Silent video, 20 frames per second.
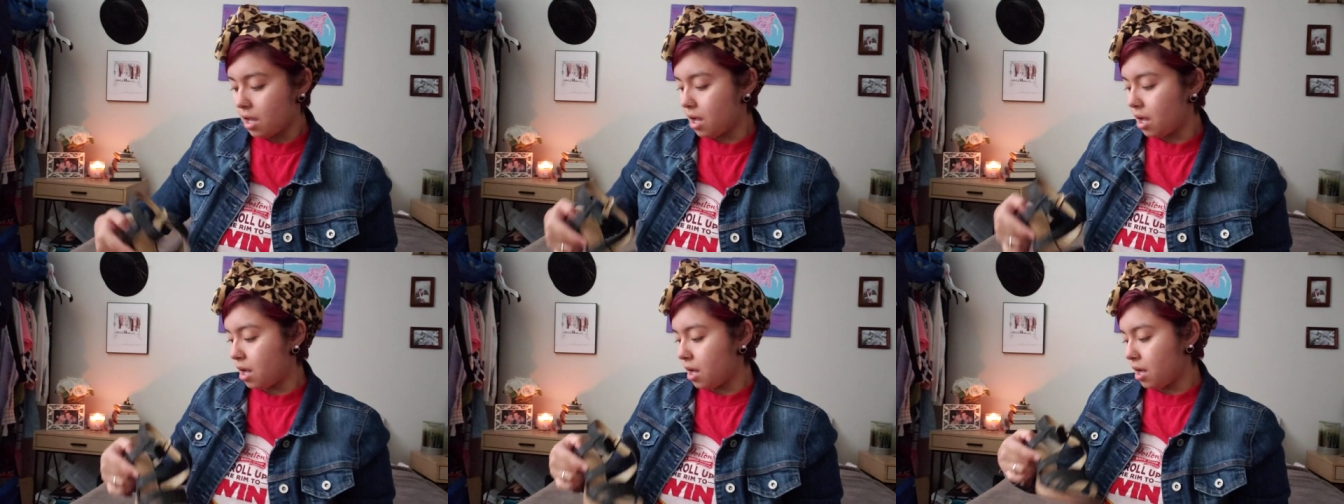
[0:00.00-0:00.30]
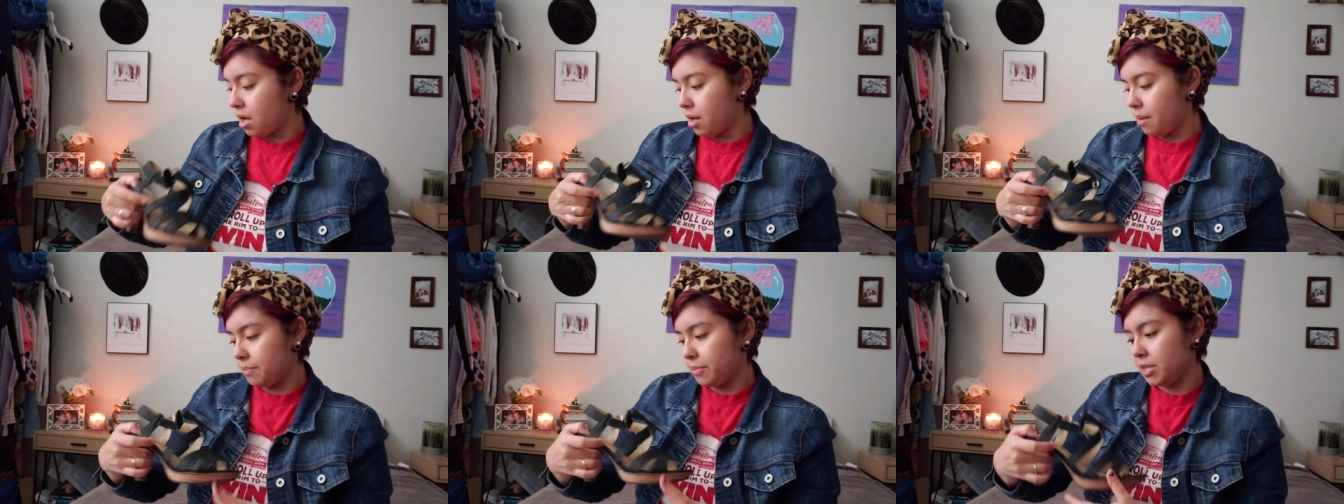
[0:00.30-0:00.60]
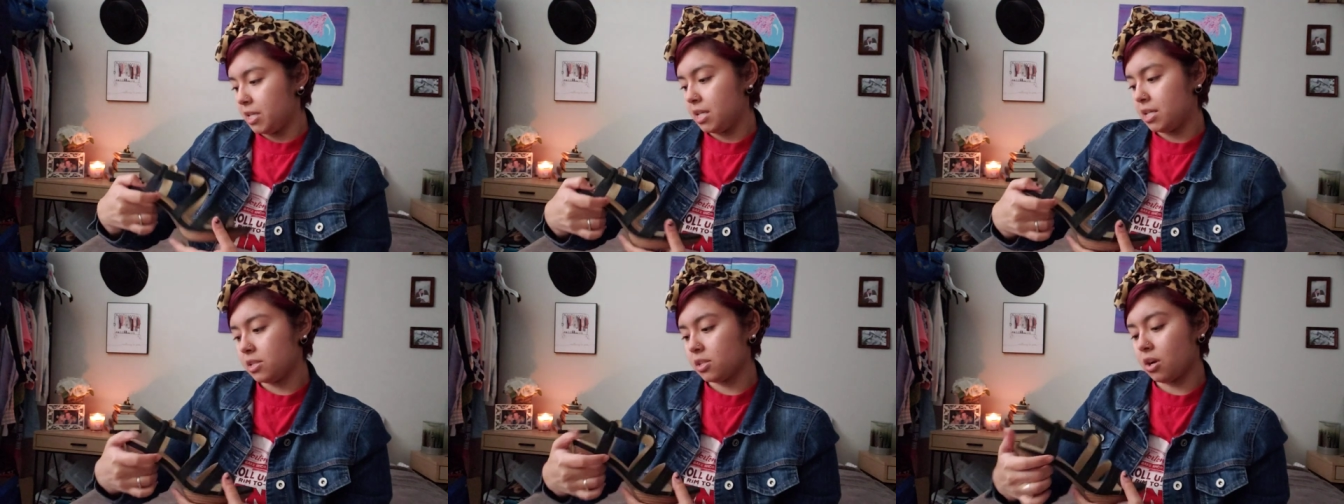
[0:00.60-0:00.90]
Um,
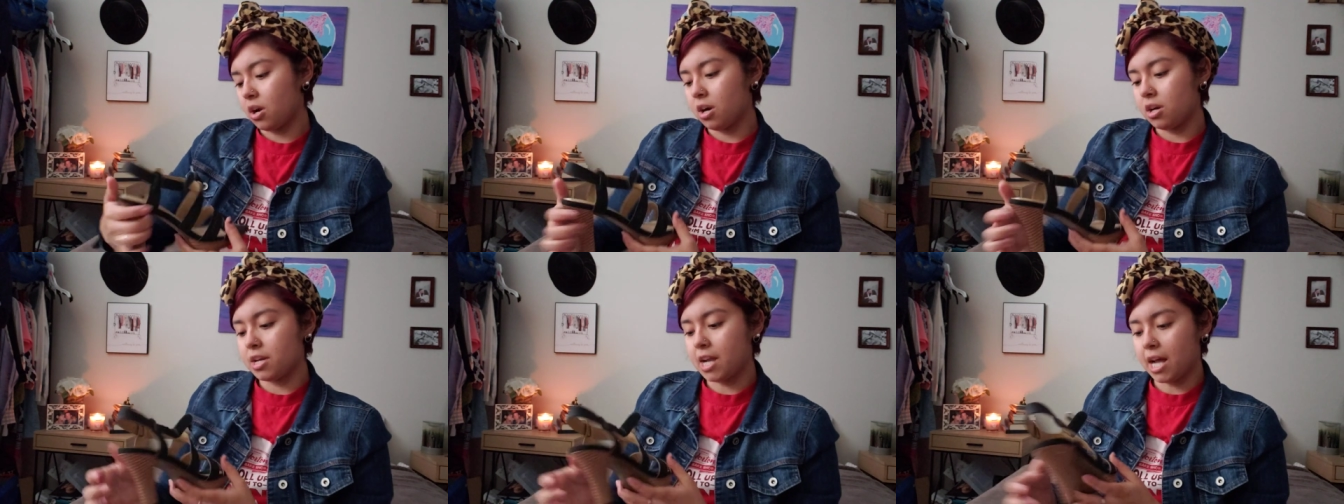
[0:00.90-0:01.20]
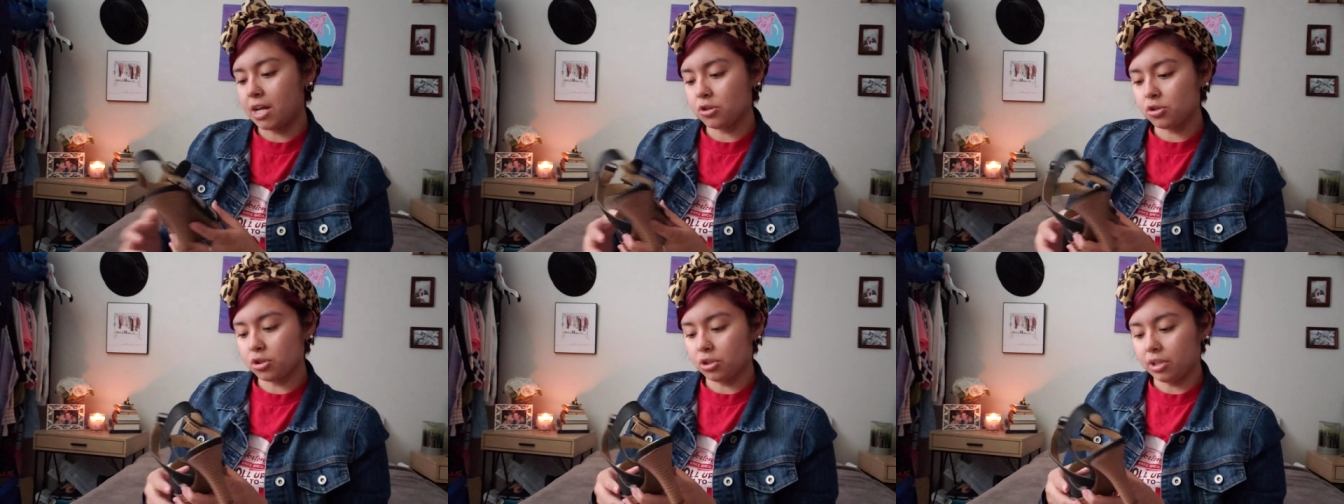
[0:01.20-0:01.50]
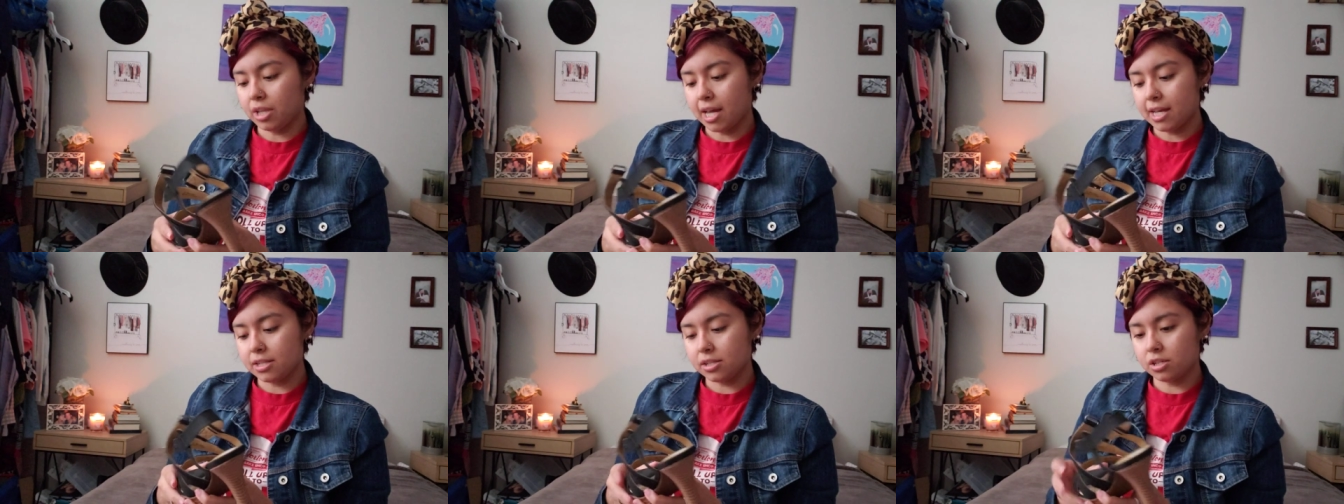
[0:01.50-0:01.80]
these are
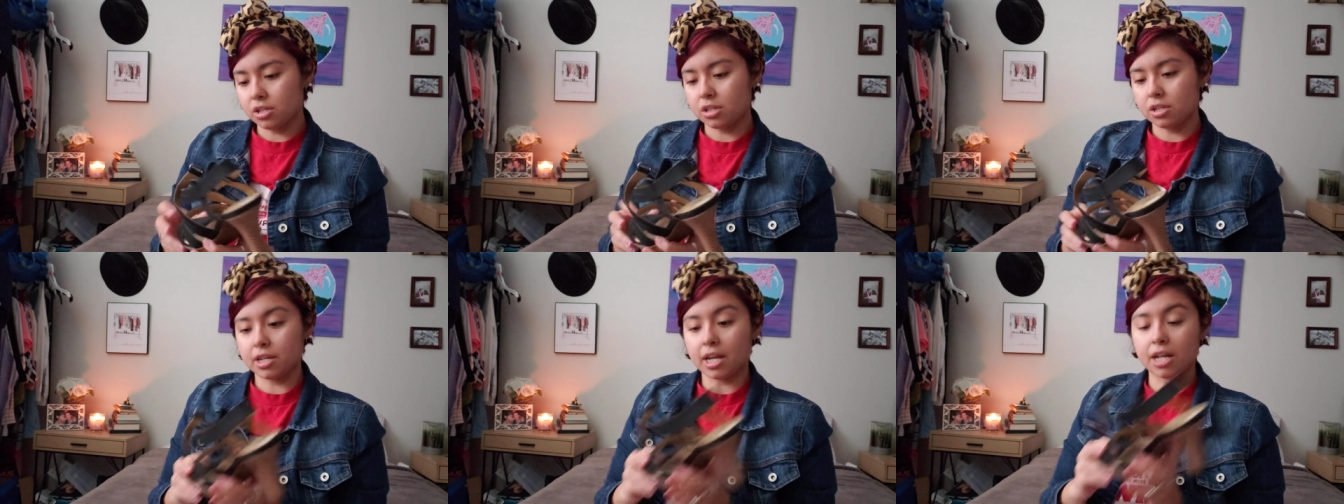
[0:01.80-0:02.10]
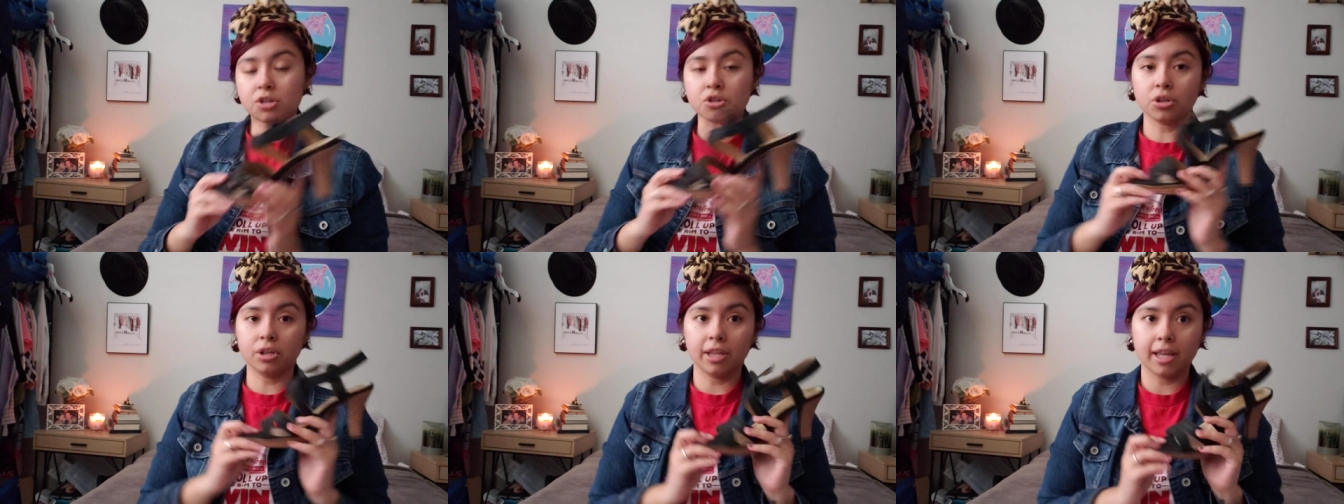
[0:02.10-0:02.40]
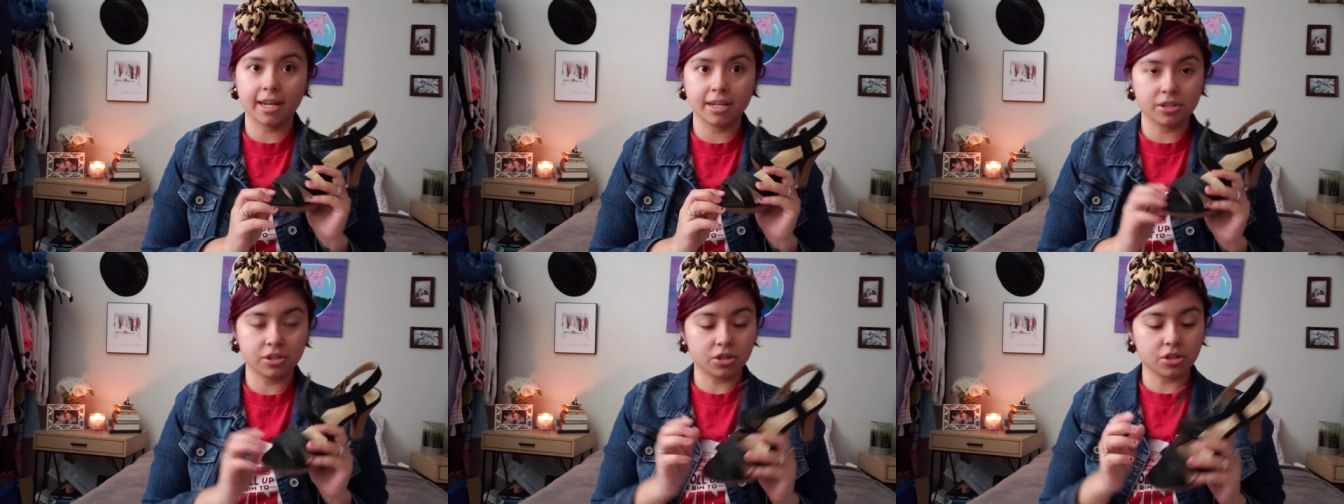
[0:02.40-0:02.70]
Naturalizer.
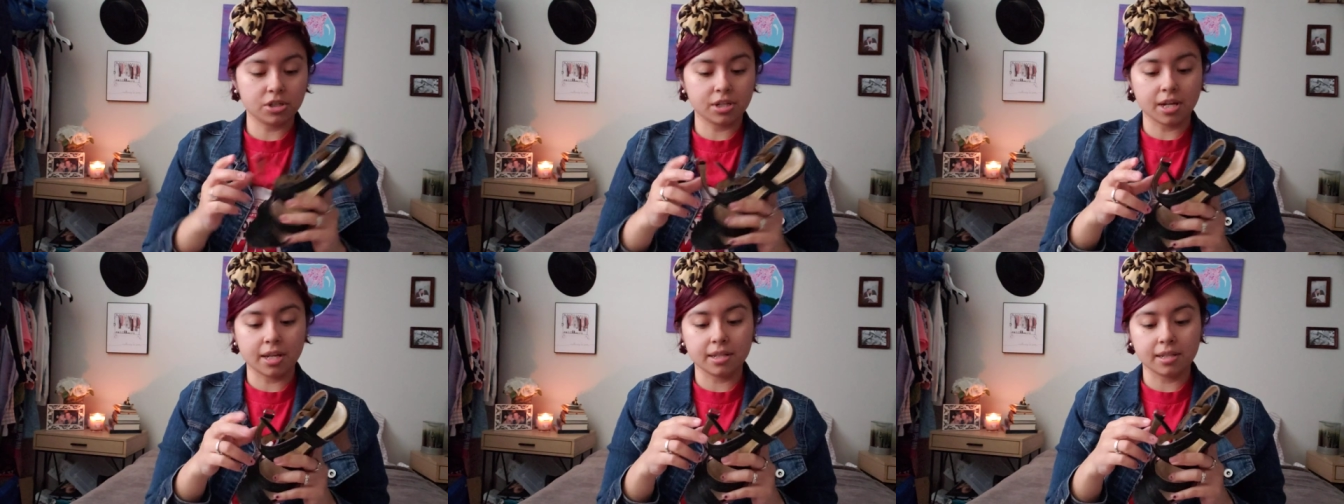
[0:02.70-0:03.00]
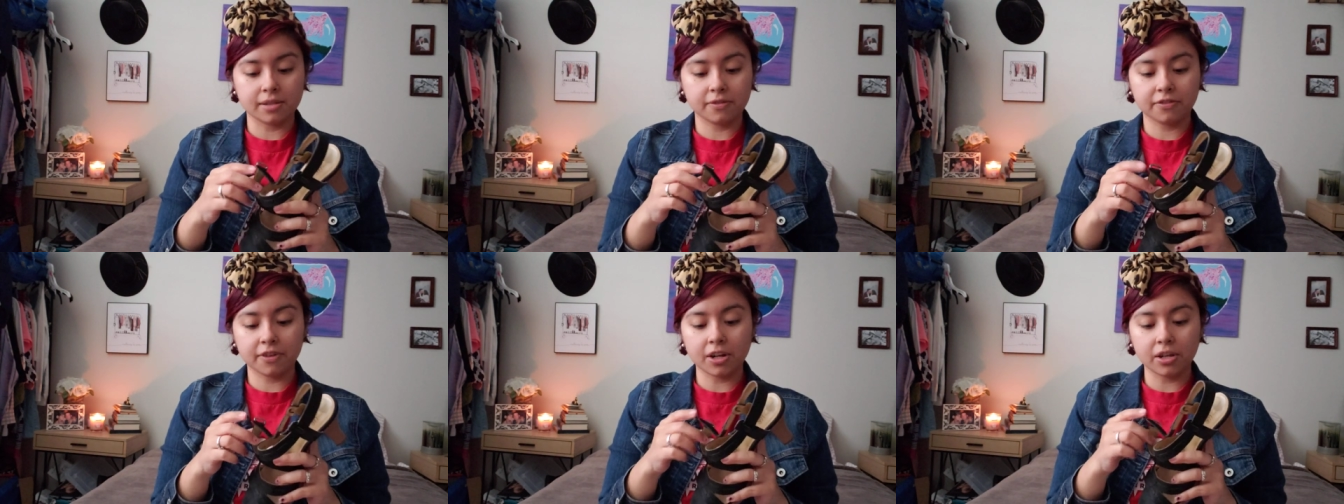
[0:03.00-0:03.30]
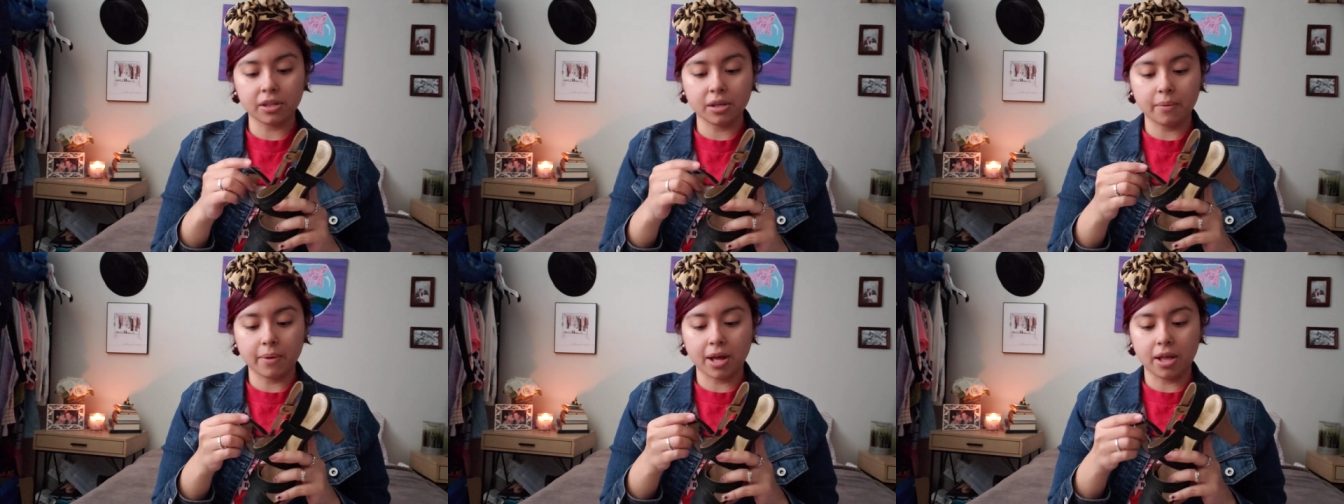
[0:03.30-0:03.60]
Naturalizer does
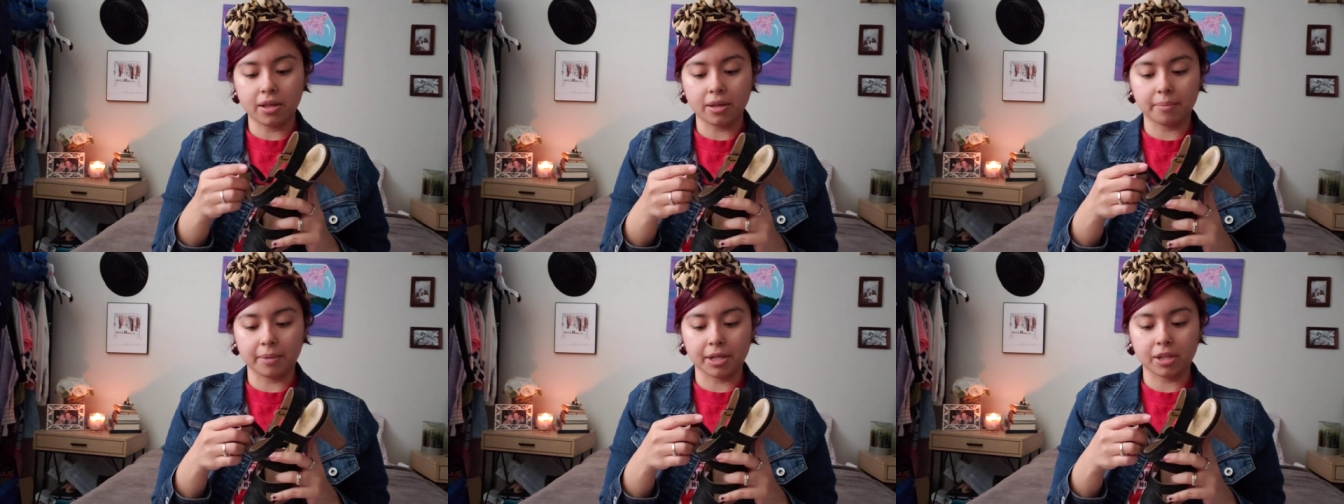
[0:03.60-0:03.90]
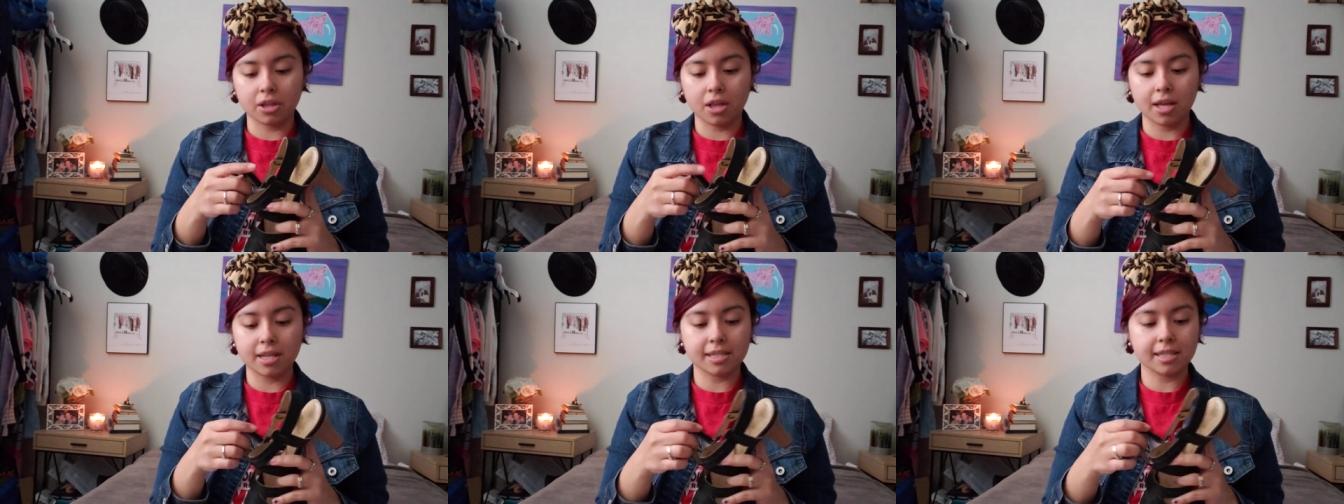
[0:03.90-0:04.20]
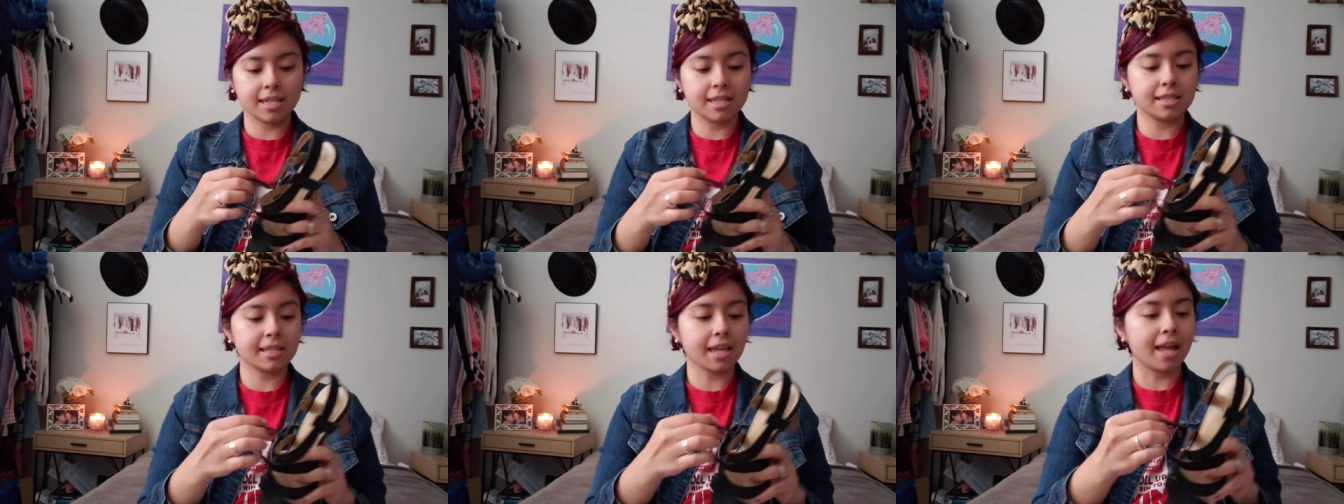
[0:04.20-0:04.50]
fairly well in my
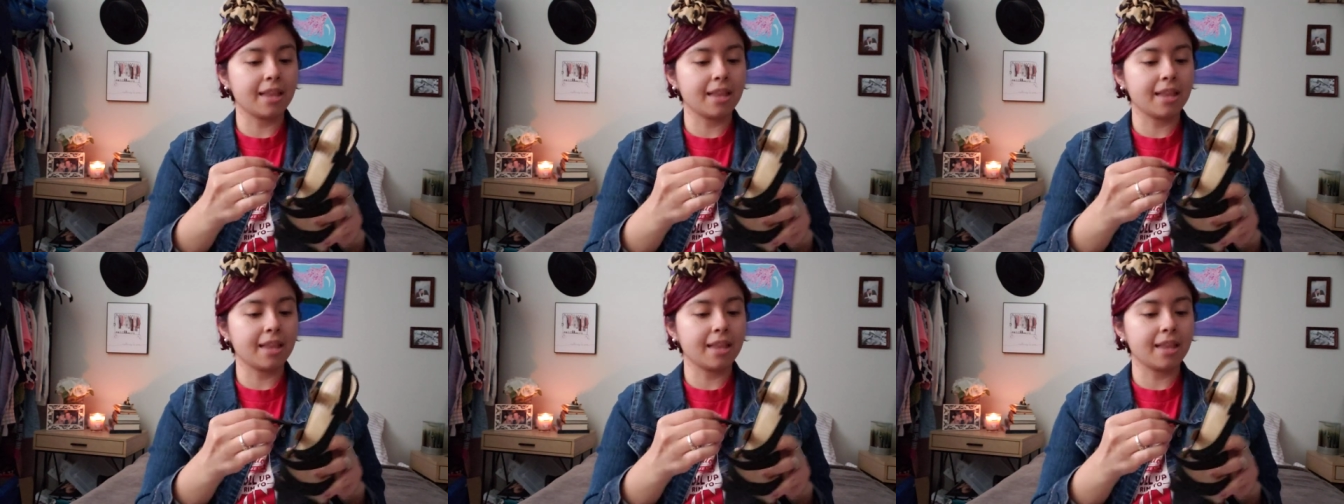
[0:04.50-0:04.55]
closets.